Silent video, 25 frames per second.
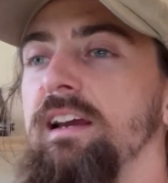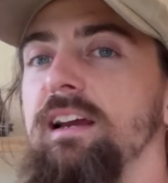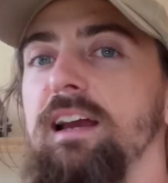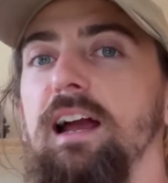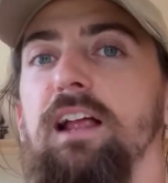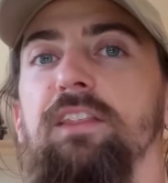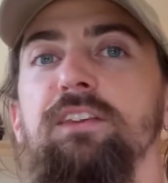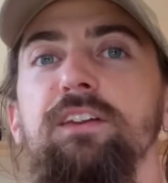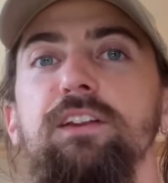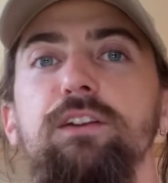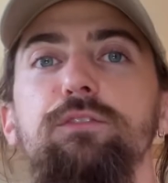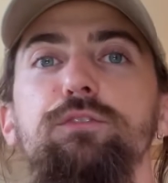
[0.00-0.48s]

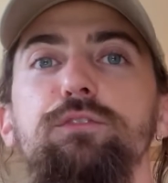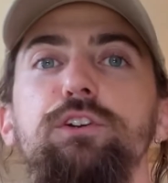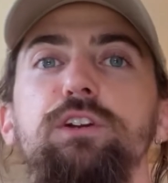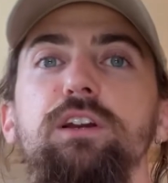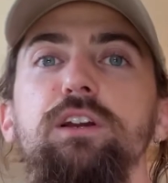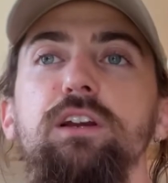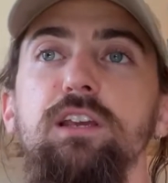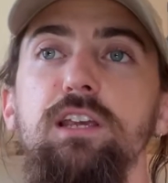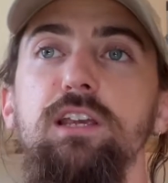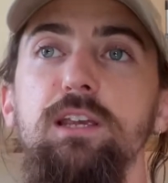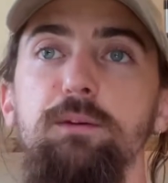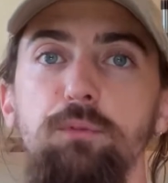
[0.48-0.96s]
And then if you
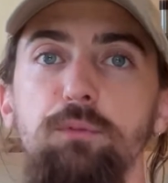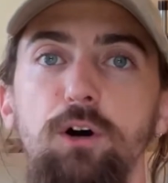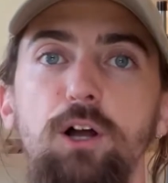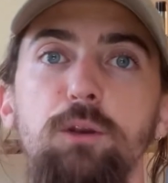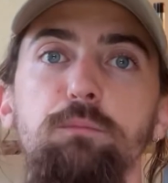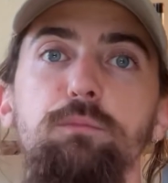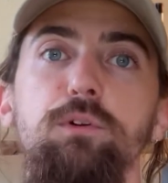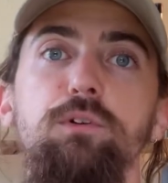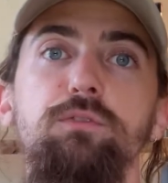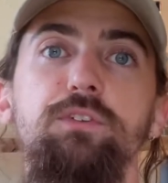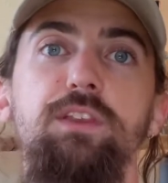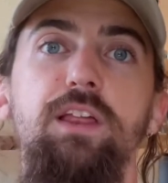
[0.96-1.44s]
can keep
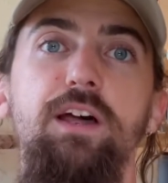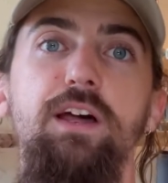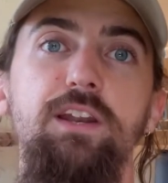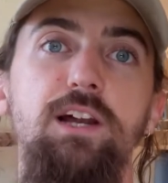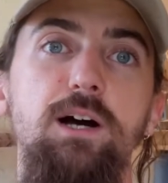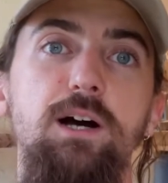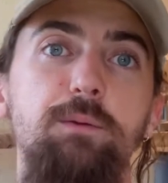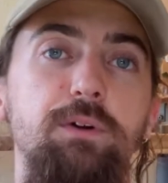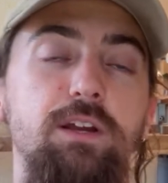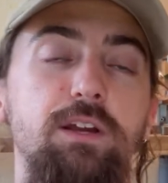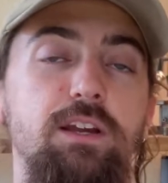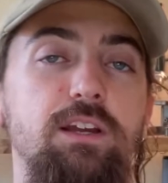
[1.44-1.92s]
on moving that
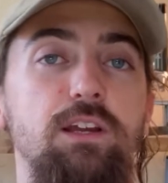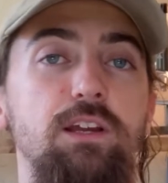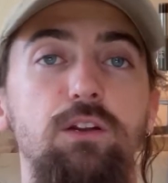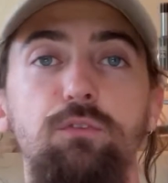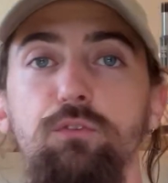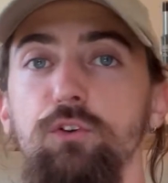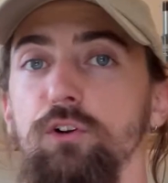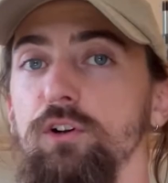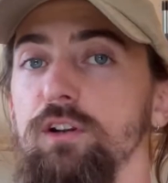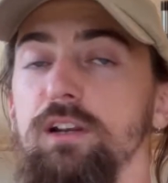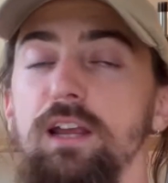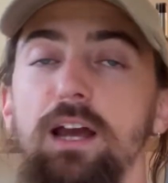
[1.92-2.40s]
up, if
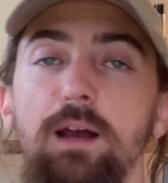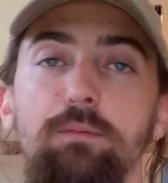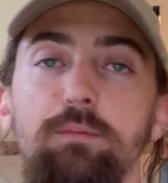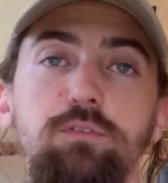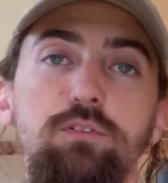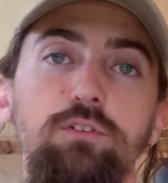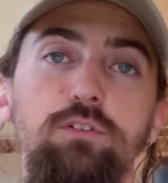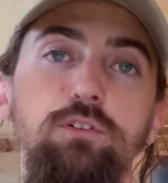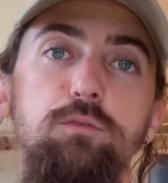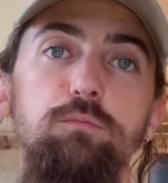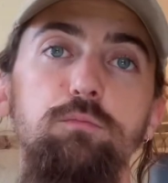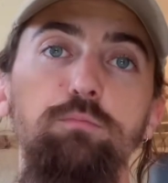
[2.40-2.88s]
you're an
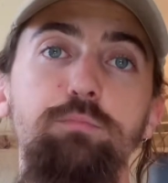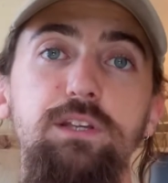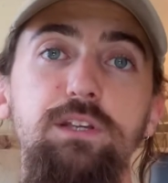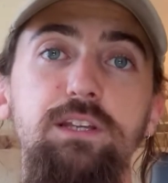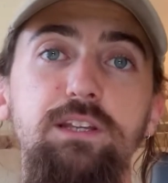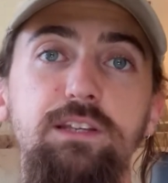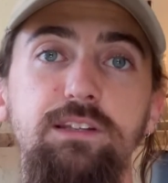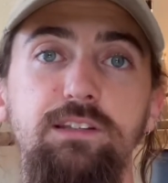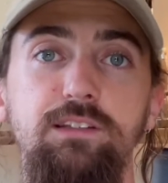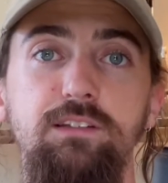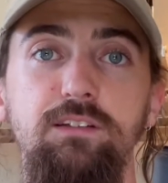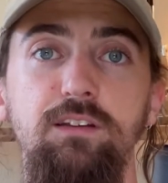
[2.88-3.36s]
absolute
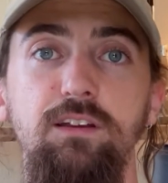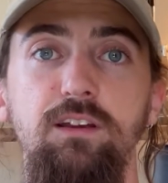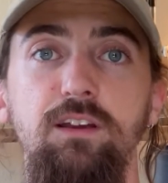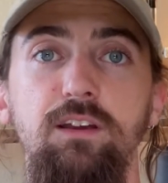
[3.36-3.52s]
beast,